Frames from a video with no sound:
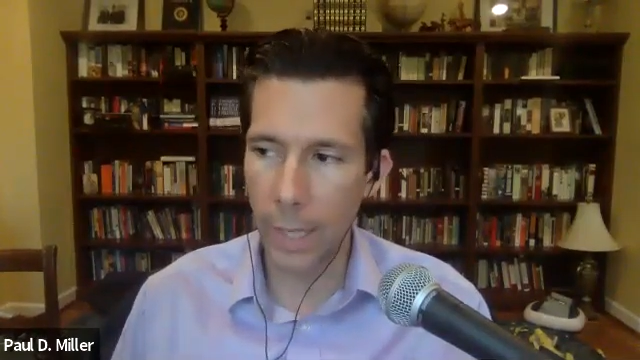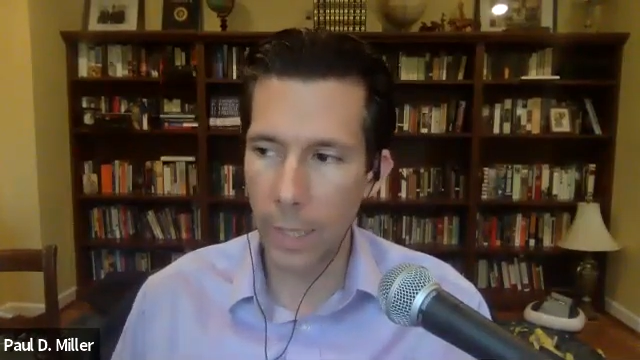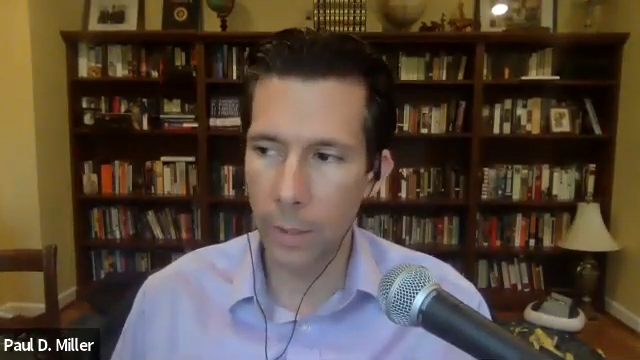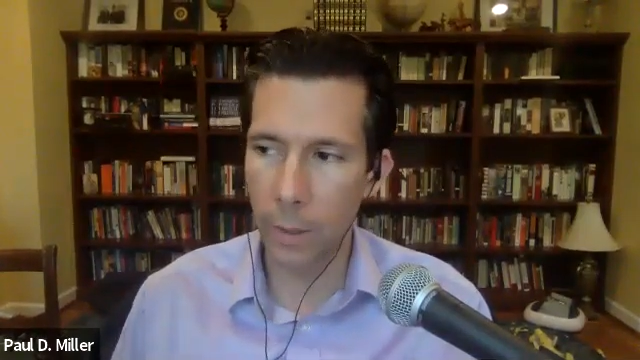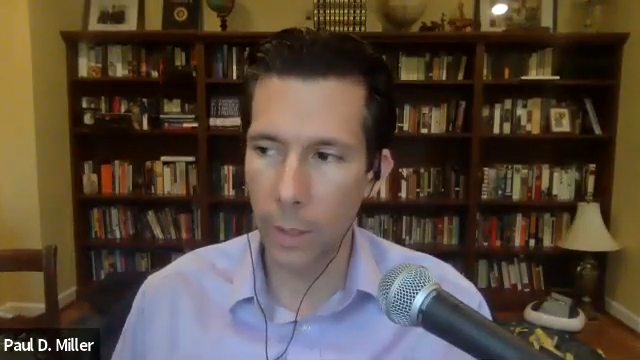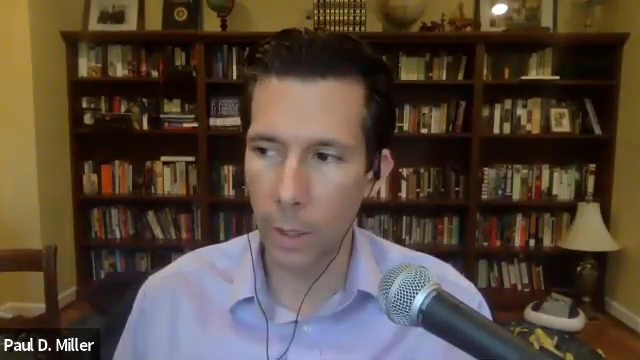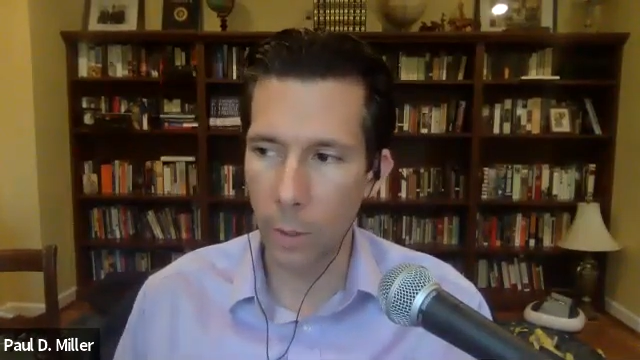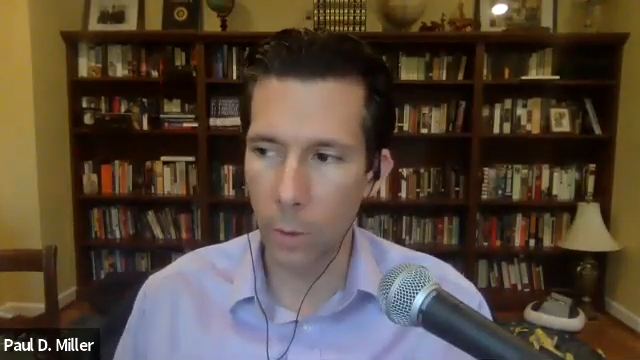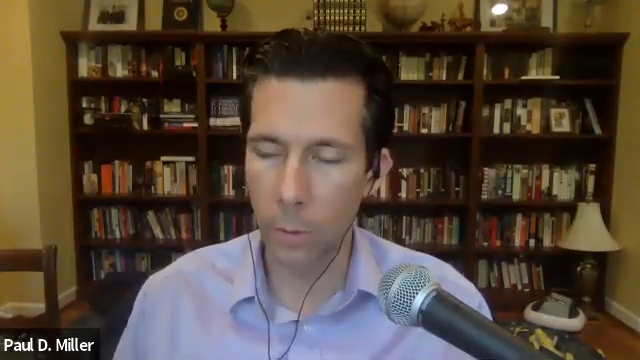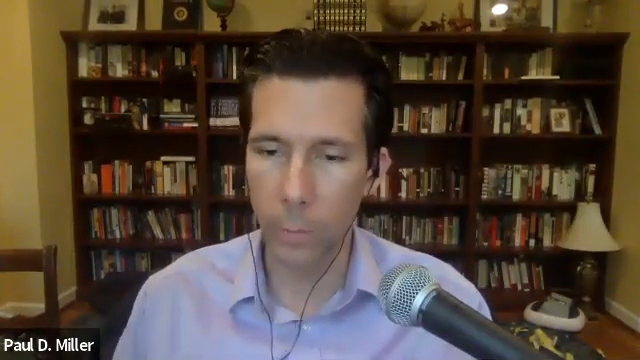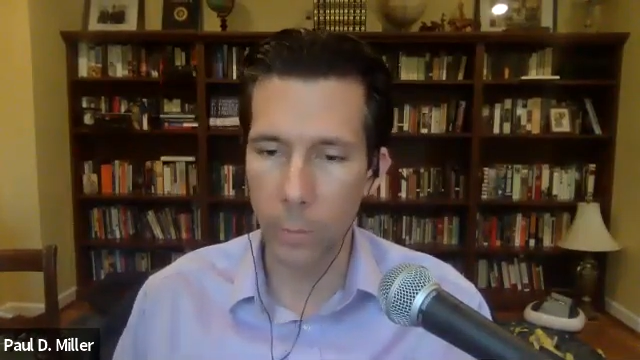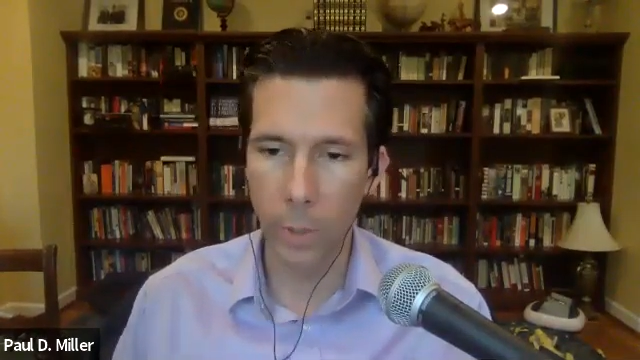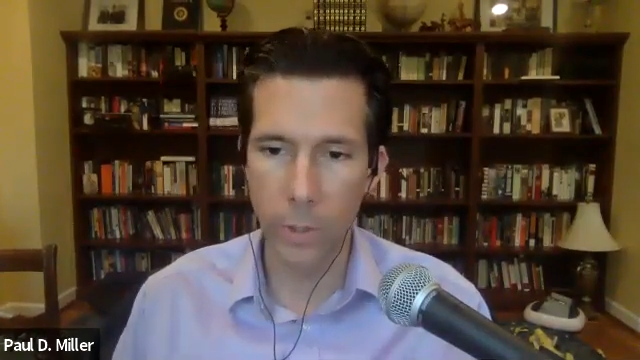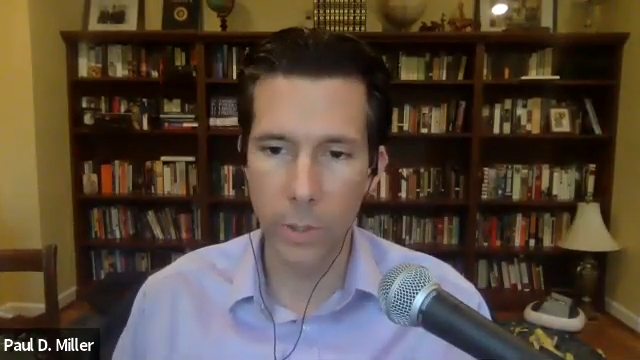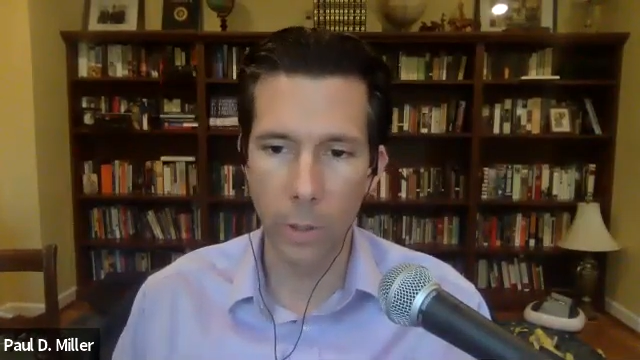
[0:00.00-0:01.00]
end our
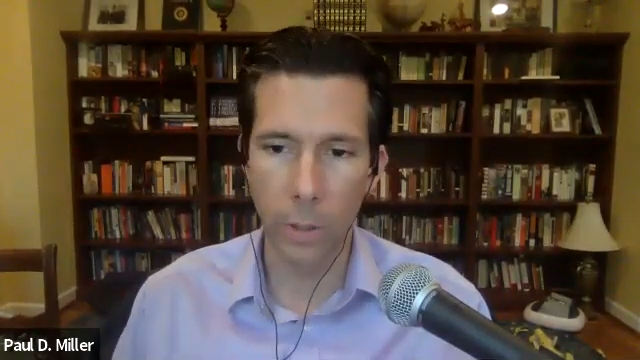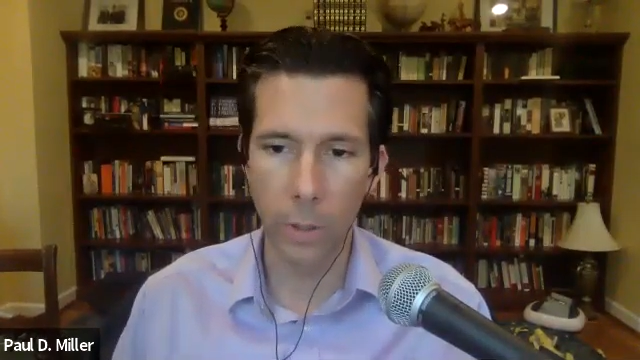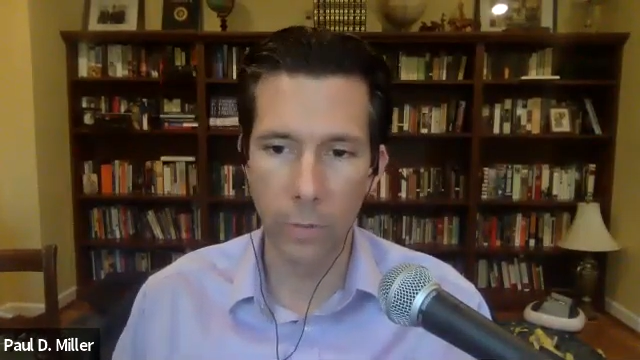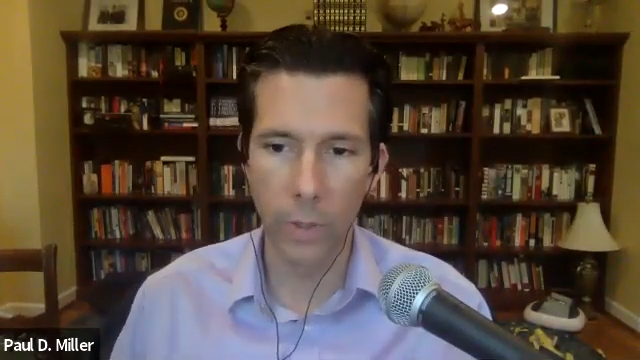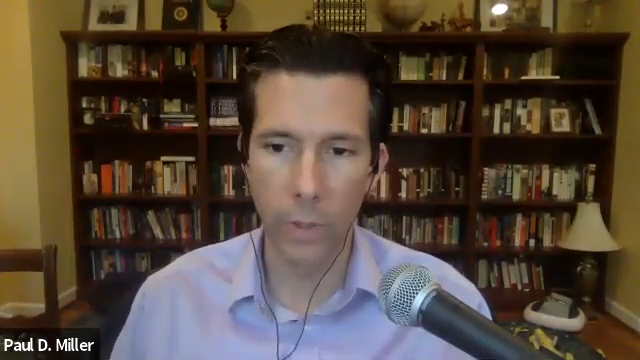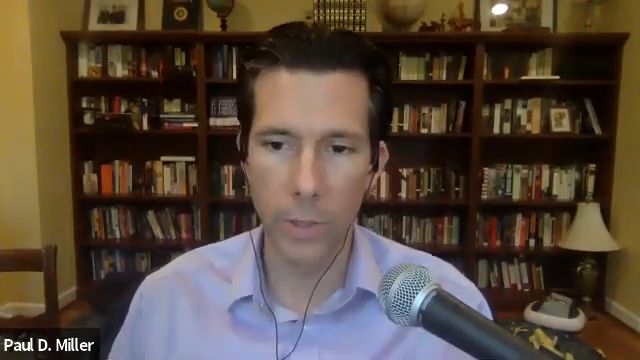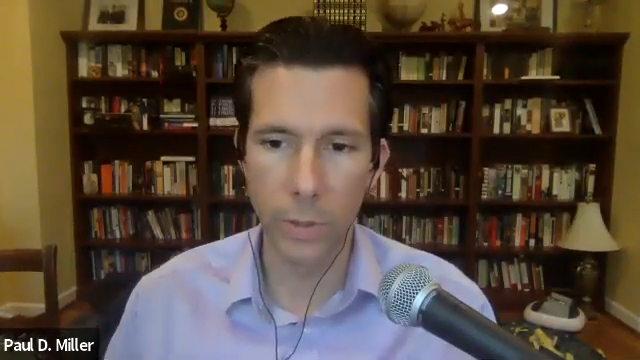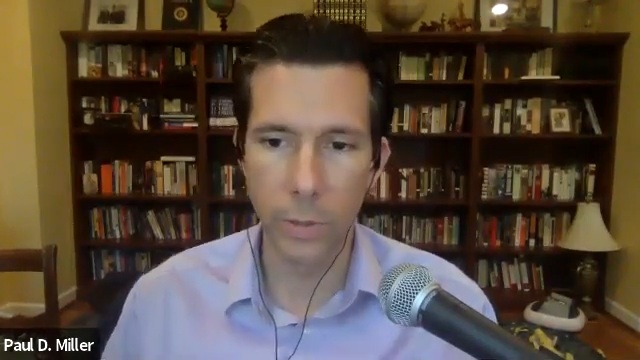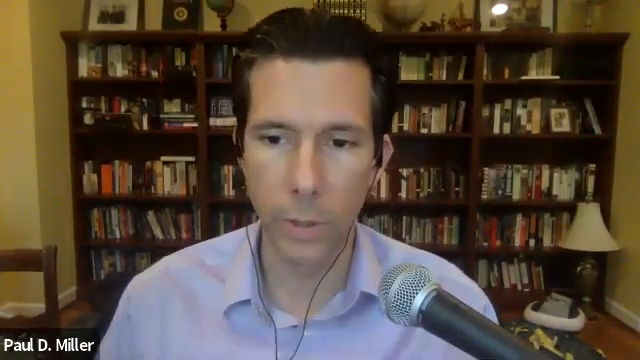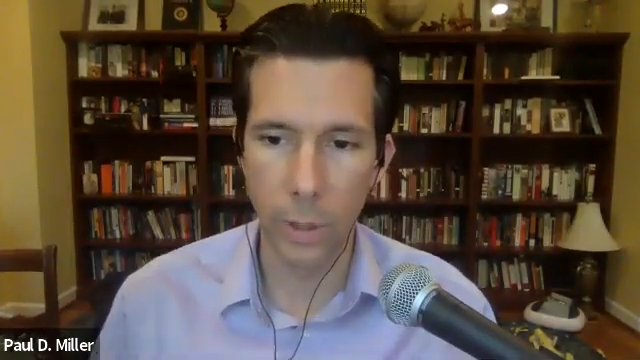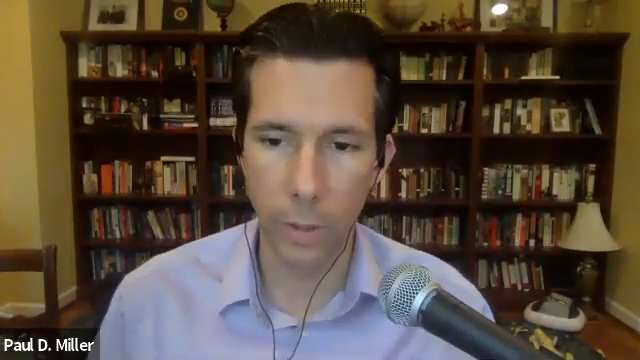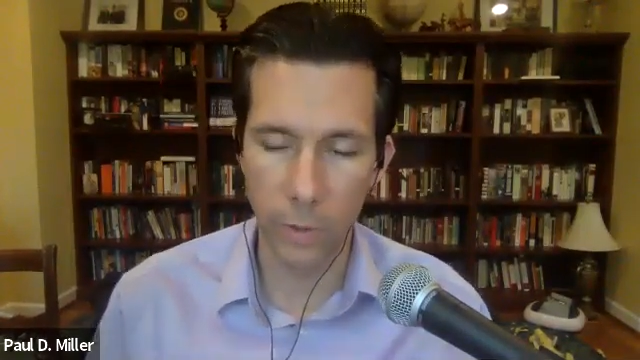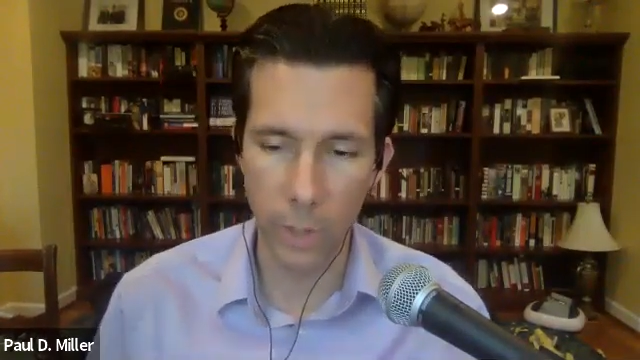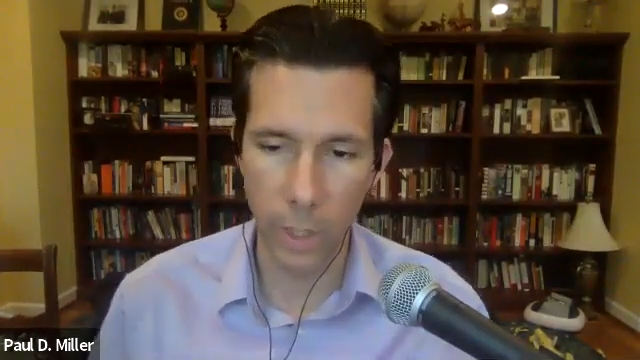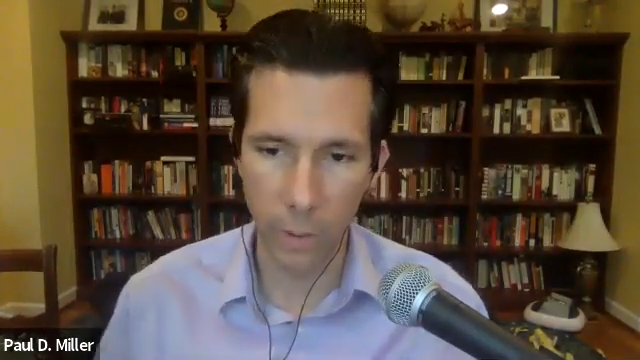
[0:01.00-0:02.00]
military intervention in
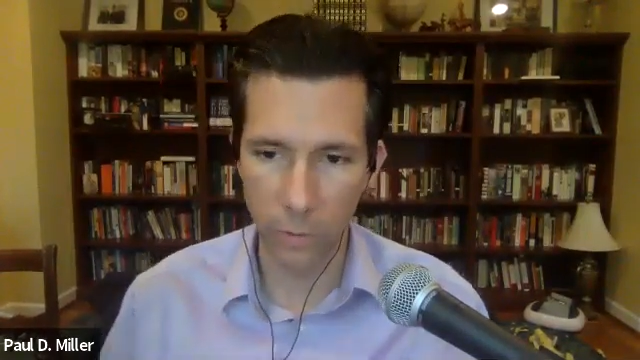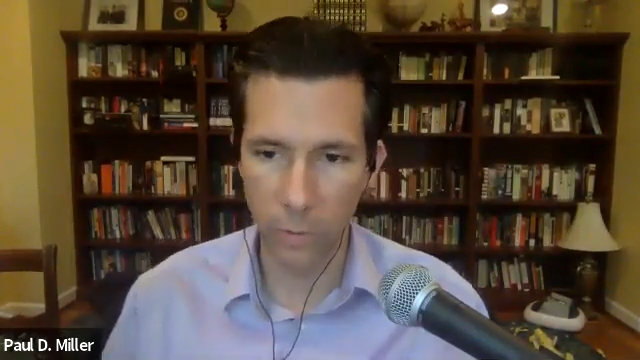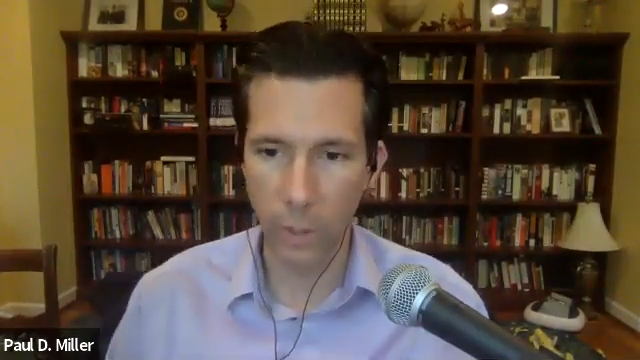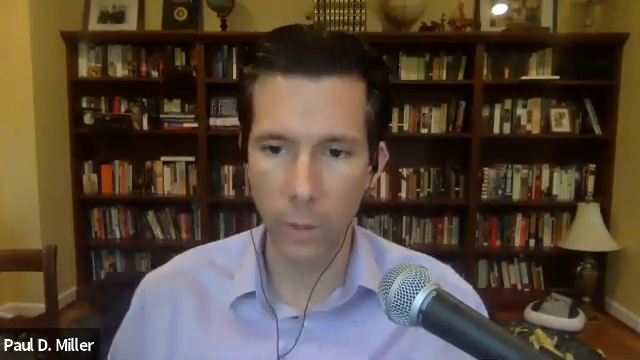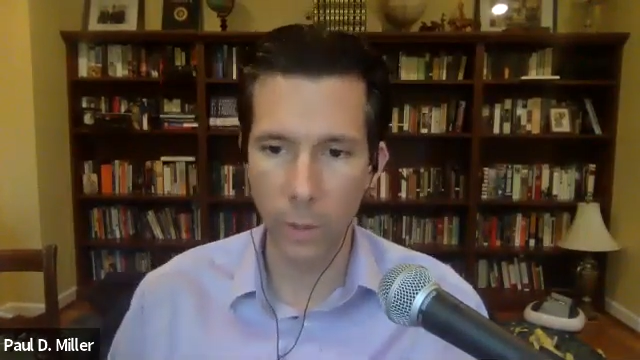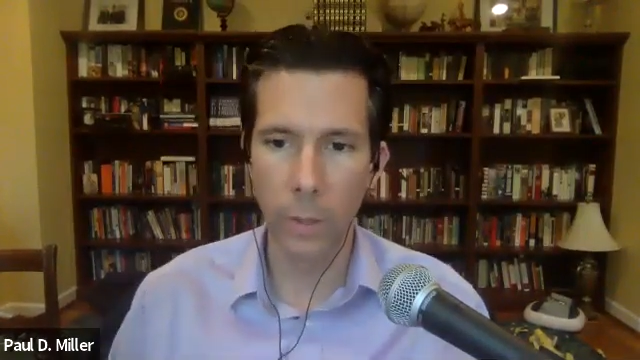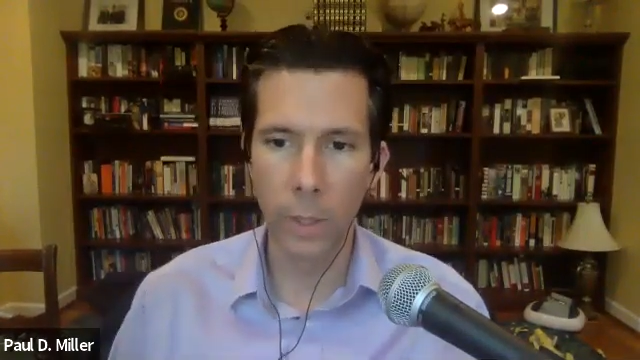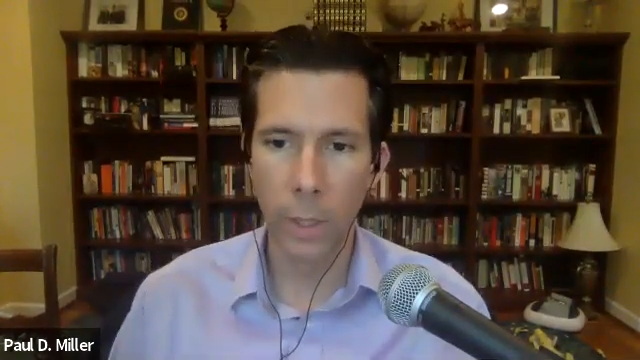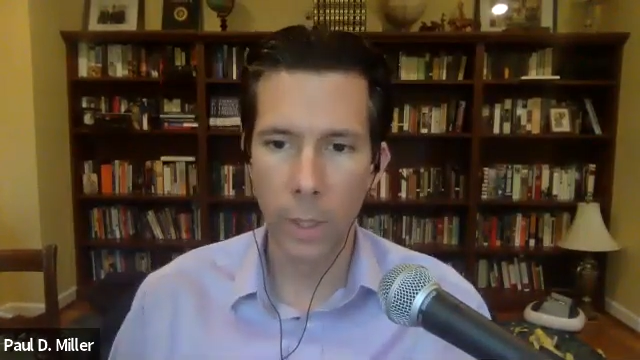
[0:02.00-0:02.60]
Afghanistan